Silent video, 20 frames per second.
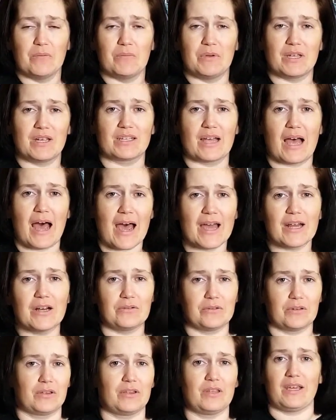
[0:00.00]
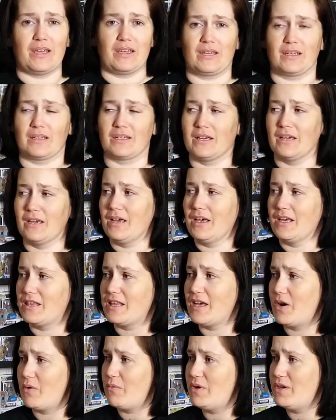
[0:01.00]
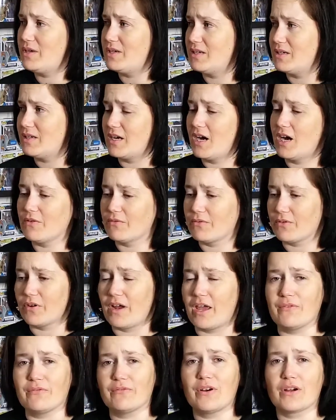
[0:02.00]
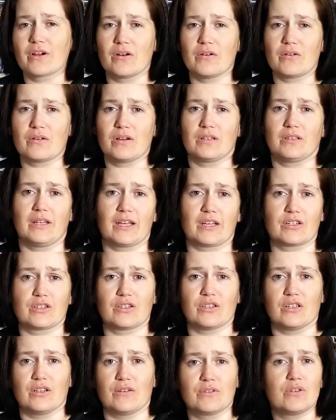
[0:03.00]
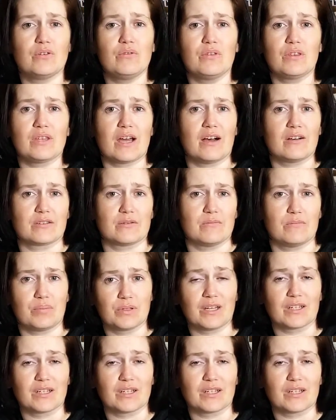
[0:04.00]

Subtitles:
because I don't think that we can cover a Funko collection of 2,000